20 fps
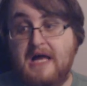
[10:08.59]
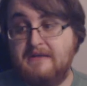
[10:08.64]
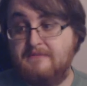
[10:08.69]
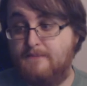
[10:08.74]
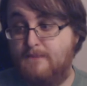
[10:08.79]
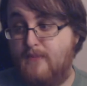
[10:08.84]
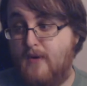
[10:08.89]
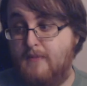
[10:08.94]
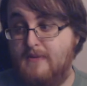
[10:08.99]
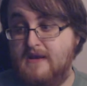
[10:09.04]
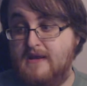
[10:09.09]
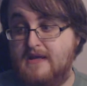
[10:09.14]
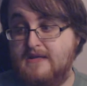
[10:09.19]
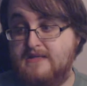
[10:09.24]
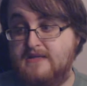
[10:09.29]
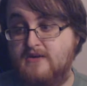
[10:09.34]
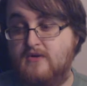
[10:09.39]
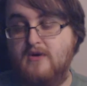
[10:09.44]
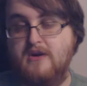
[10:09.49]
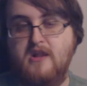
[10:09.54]
I'd probably
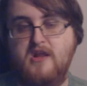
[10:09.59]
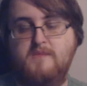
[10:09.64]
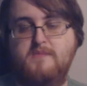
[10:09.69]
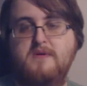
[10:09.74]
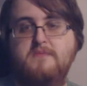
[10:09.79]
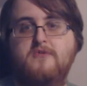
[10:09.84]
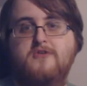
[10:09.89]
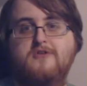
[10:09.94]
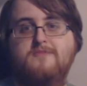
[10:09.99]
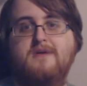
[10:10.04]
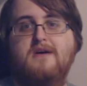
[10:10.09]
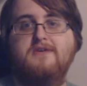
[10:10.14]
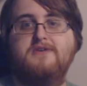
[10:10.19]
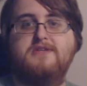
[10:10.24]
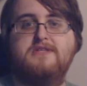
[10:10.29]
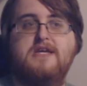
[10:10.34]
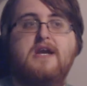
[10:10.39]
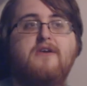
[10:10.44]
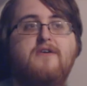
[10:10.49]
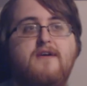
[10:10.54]
like to know a little bit more about
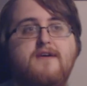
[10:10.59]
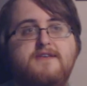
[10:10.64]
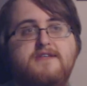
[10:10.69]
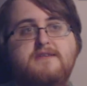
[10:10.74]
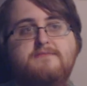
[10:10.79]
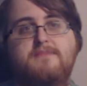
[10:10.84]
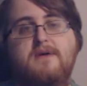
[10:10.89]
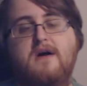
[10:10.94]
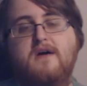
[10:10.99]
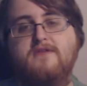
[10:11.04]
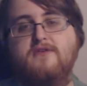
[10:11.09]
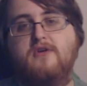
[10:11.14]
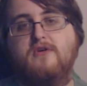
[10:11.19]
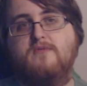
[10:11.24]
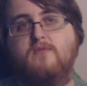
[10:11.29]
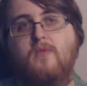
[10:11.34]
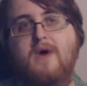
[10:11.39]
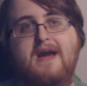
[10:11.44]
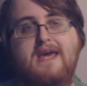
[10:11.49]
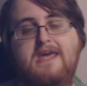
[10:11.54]
his character, bar the
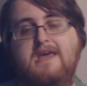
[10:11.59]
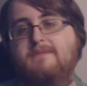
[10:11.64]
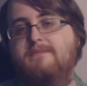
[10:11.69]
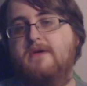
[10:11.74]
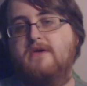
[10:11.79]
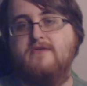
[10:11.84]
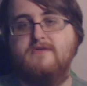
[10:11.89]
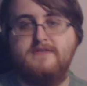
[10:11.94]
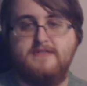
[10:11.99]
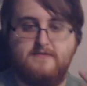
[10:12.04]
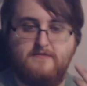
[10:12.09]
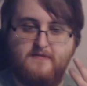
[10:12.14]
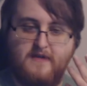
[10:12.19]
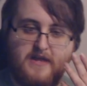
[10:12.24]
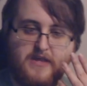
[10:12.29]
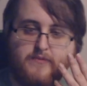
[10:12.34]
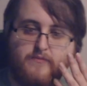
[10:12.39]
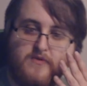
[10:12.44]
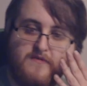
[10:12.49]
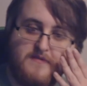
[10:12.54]
odd wacky appearance we've
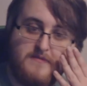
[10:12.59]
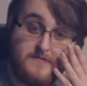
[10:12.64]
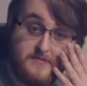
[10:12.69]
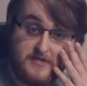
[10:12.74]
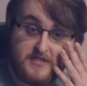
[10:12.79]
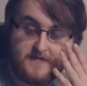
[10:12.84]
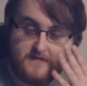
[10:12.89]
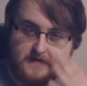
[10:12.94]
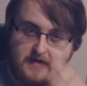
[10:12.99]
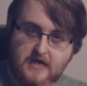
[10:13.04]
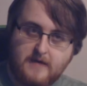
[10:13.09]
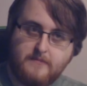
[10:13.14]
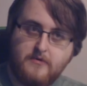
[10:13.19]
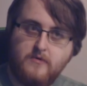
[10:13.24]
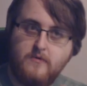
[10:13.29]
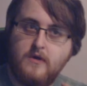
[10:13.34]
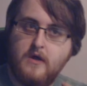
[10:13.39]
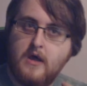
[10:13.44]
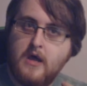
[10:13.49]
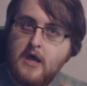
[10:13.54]
had with him thus far,
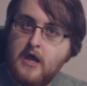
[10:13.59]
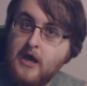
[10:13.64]
but